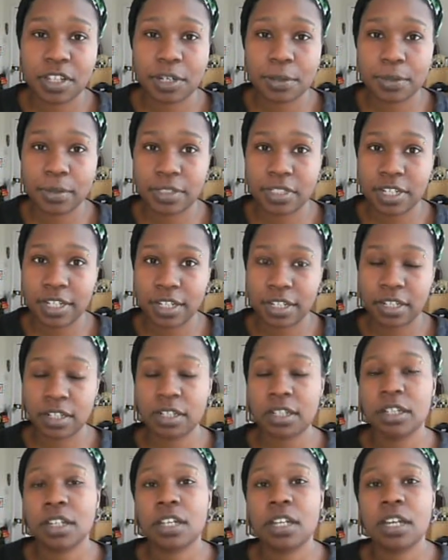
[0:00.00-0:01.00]

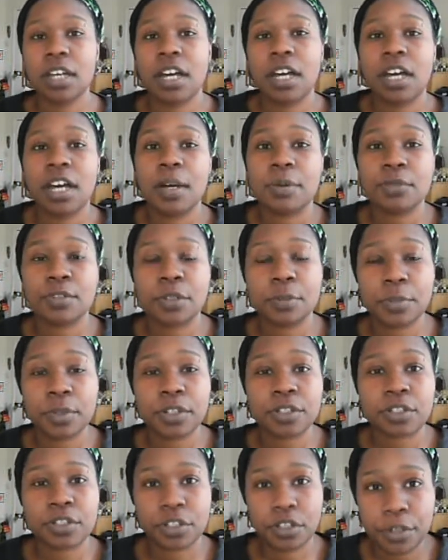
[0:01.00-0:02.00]

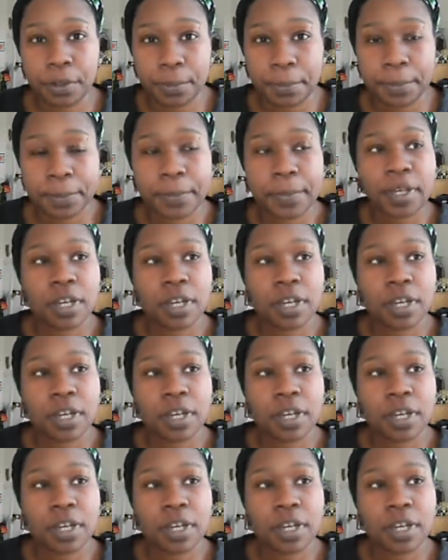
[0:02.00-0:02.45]
urbantiger.blog.com.